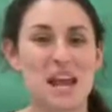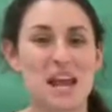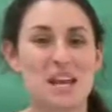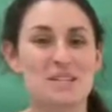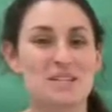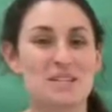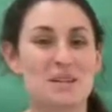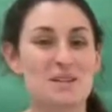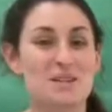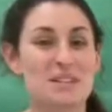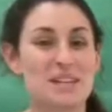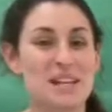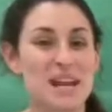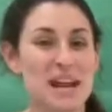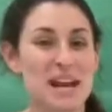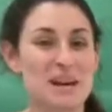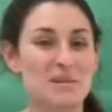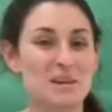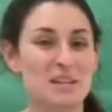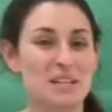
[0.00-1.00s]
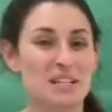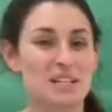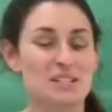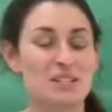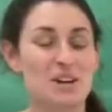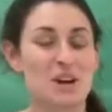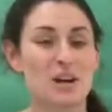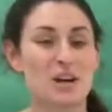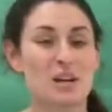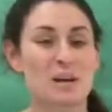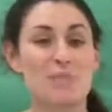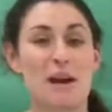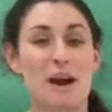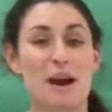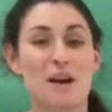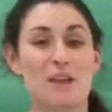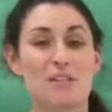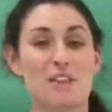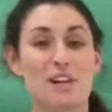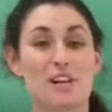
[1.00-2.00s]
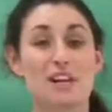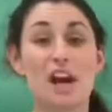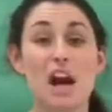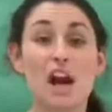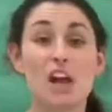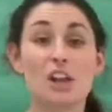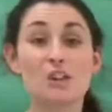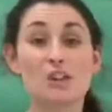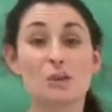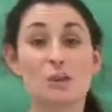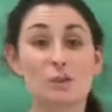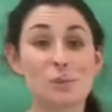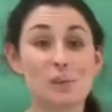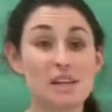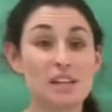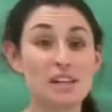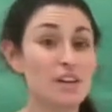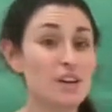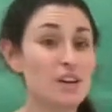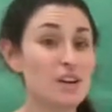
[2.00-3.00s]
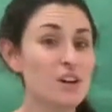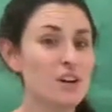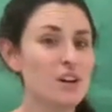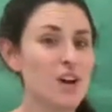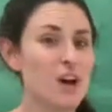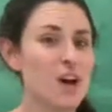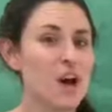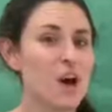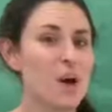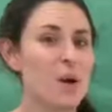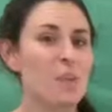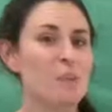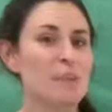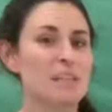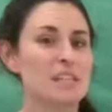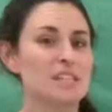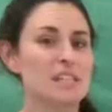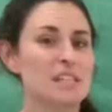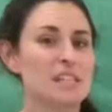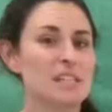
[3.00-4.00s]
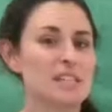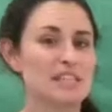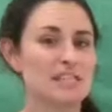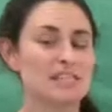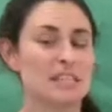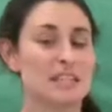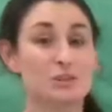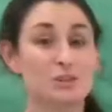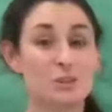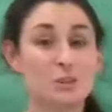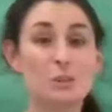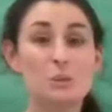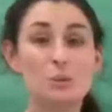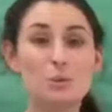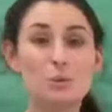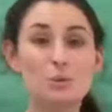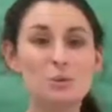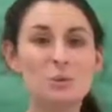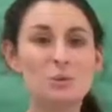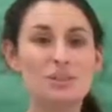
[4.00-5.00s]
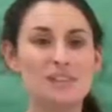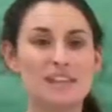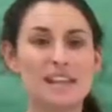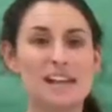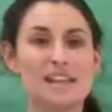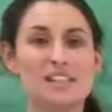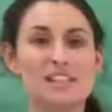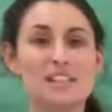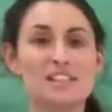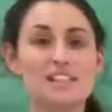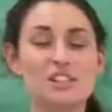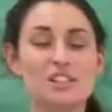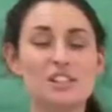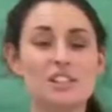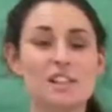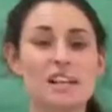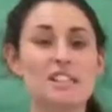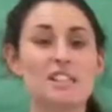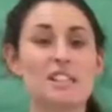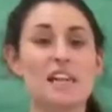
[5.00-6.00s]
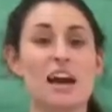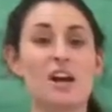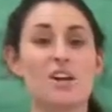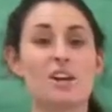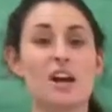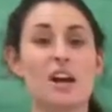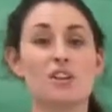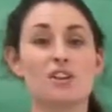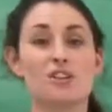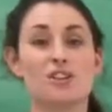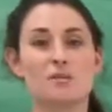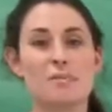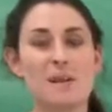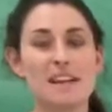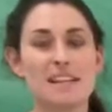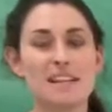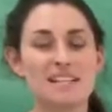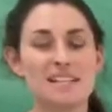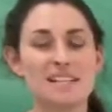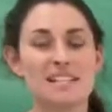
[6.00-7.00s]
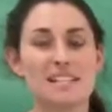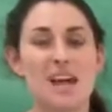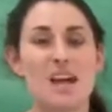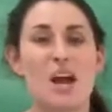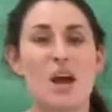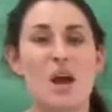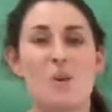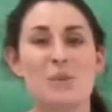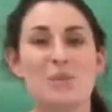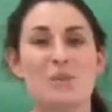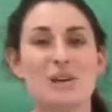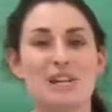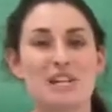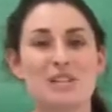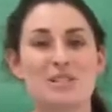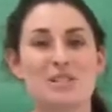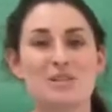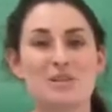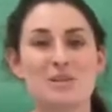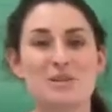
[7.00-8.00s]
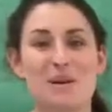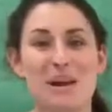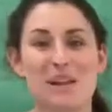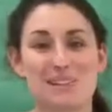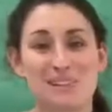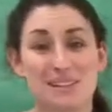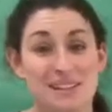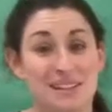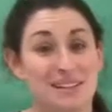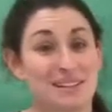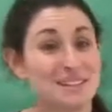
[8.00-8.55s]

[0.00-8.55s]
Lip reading: So today we're going to talk about the color wheel, which is a tool that teaches us how colors mix. We're going to do a little